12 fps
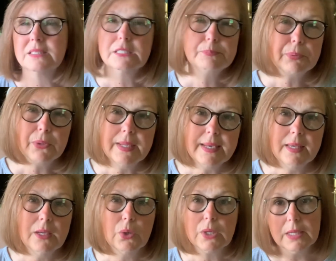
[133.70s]
it's
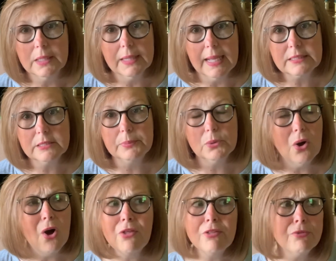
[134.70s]
pretty or collectible,
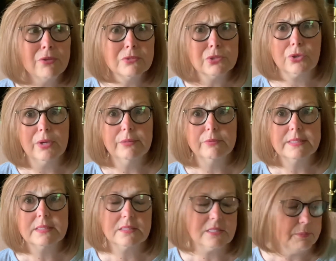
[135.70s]
although those are great
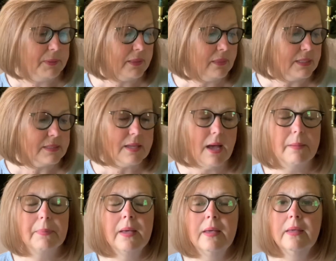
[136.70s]
reasons to pick things
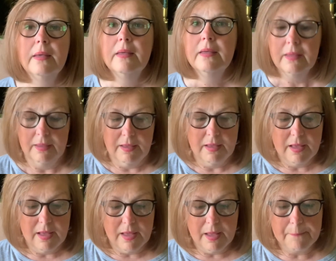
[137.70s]
up.
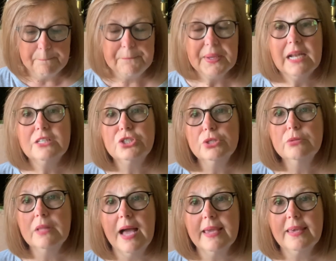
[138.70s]
But I do
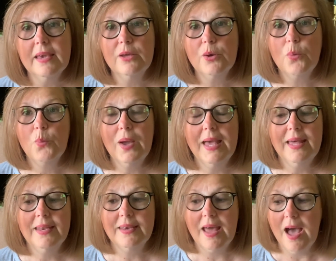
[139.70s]
like it
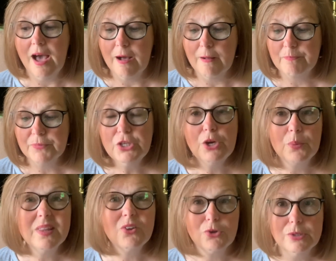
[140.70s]
when,
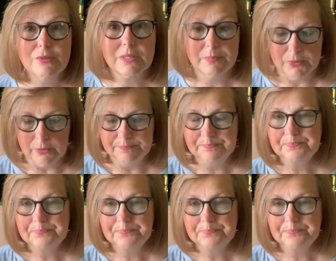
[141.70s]
when they're usable.